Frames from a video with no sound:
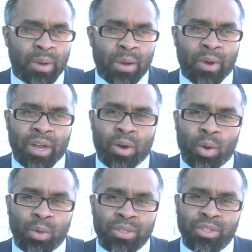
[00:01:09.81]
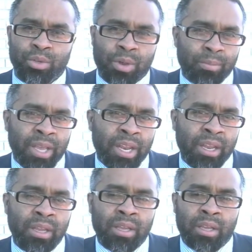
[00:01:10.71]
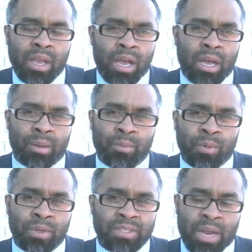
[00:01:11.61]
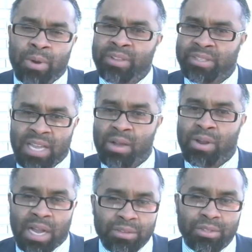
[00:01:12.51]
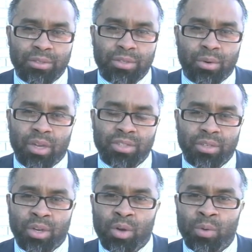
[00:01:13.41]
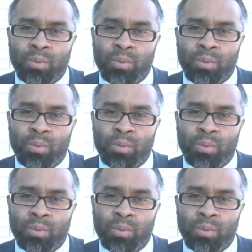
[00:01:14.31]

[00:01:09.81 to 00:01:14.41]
I want to hold a joint meeting because um, I want the town council to also know